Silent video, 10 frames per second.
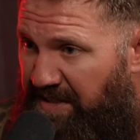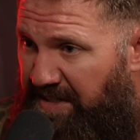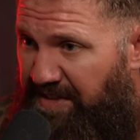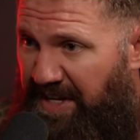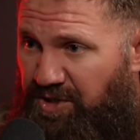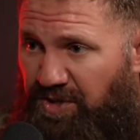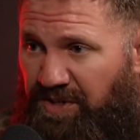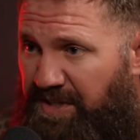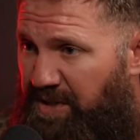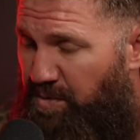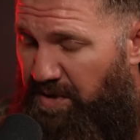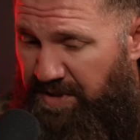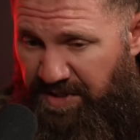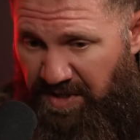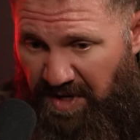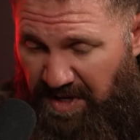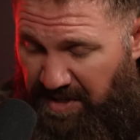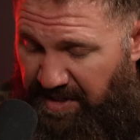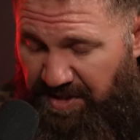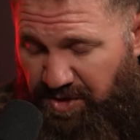In nature, in the woods.
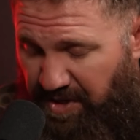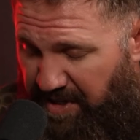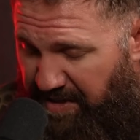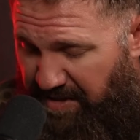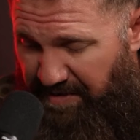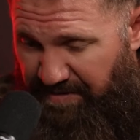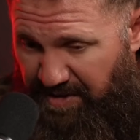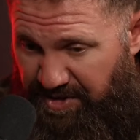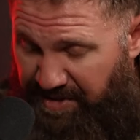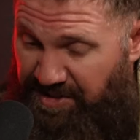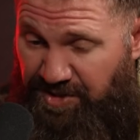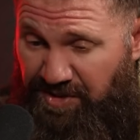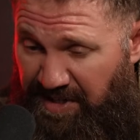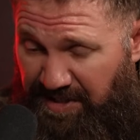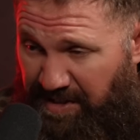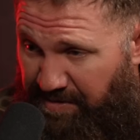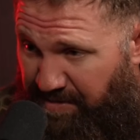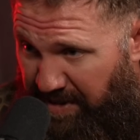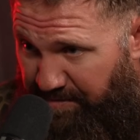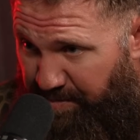Didn't shoot any deer that first year. Didn't shoot any deer
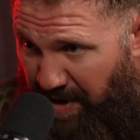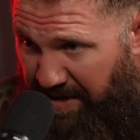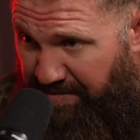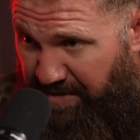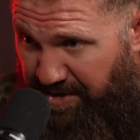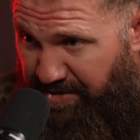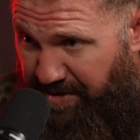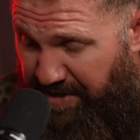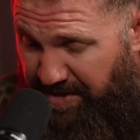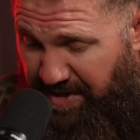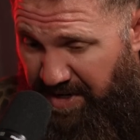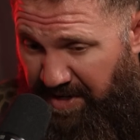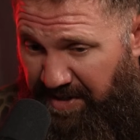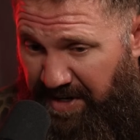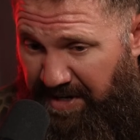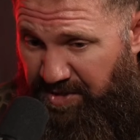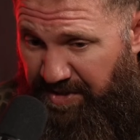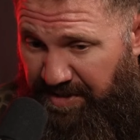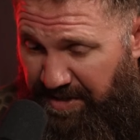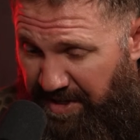for like probably the first 3 years I hunted
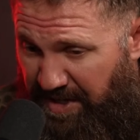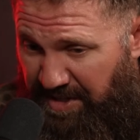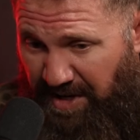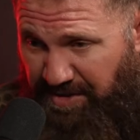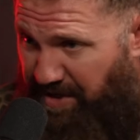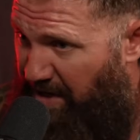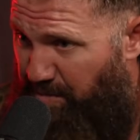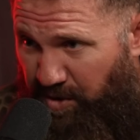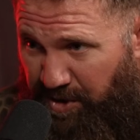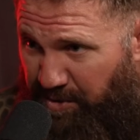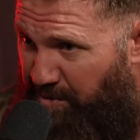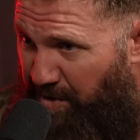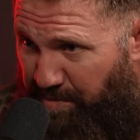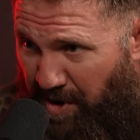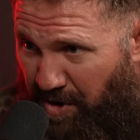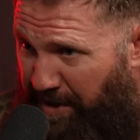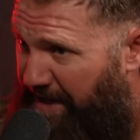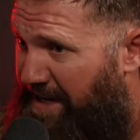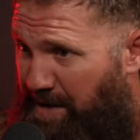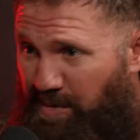actually. Cause I was like, I'm only doing it with a bow.
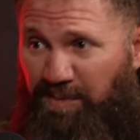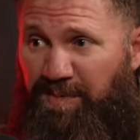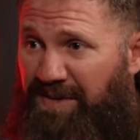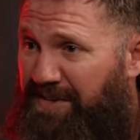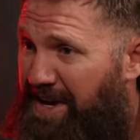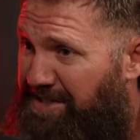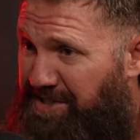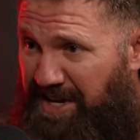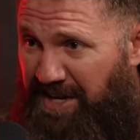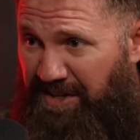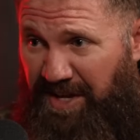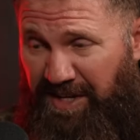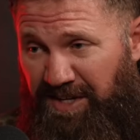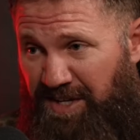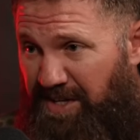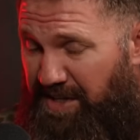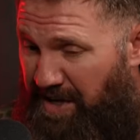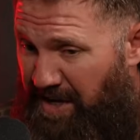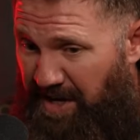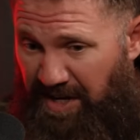Like I came home from Afghanistan, like,
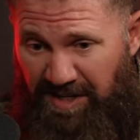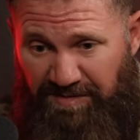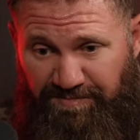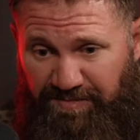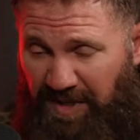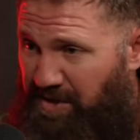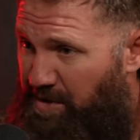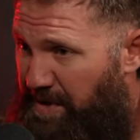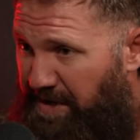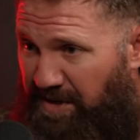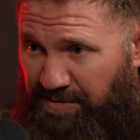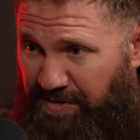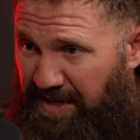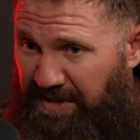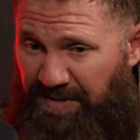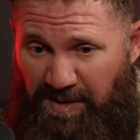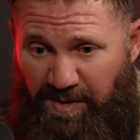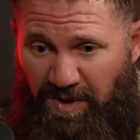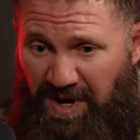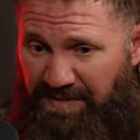I took my girlfriend,
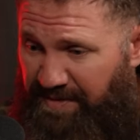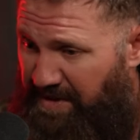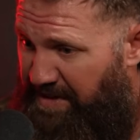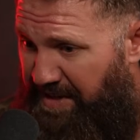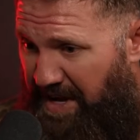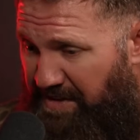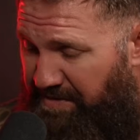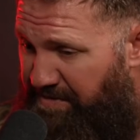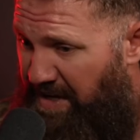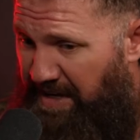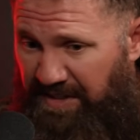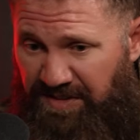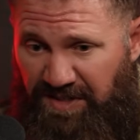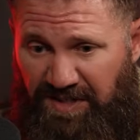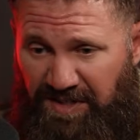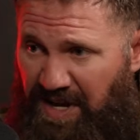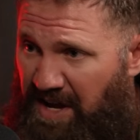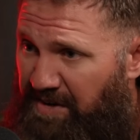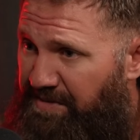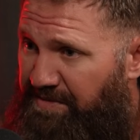now my wife, down, took her
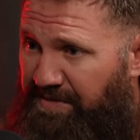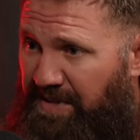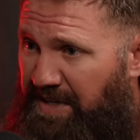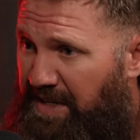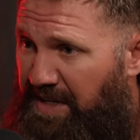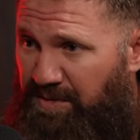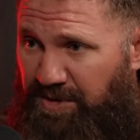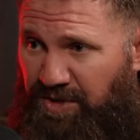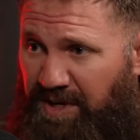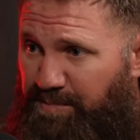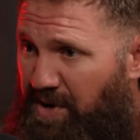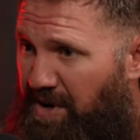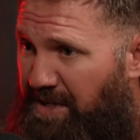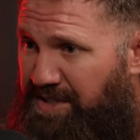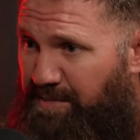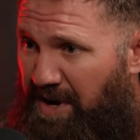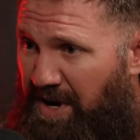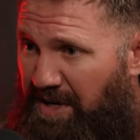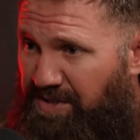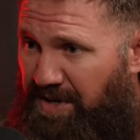down and, we tried to bow hunt some
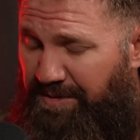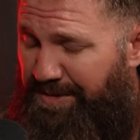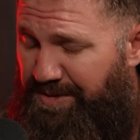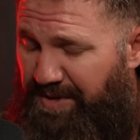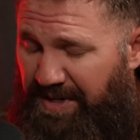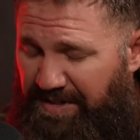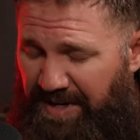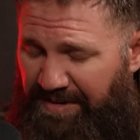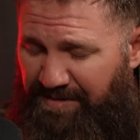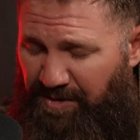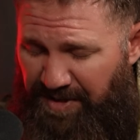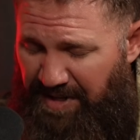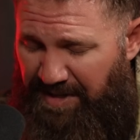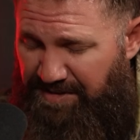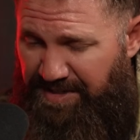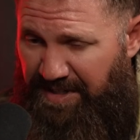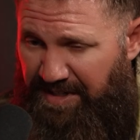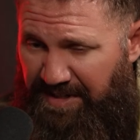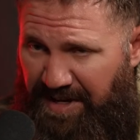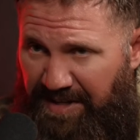hogs, right? Which like, I don't even know what the hell I was
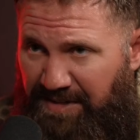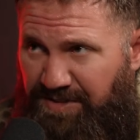thinking on that.